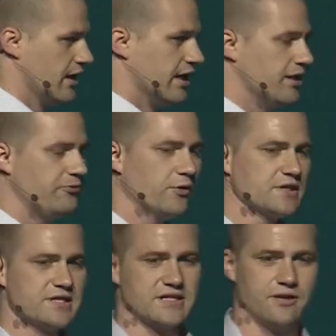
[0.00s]
and it
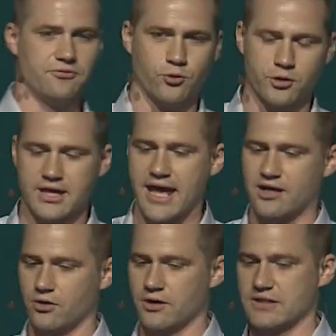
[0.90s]
focuses on 4
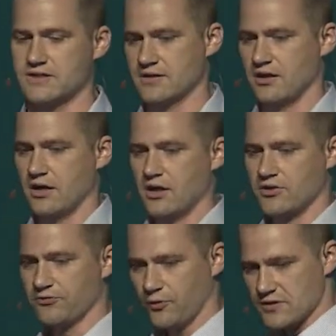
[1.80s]
categories.
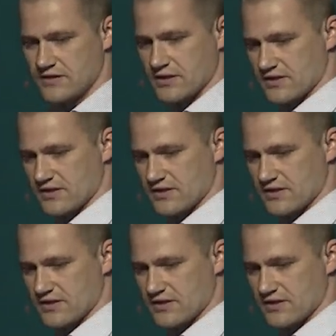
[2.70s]
The first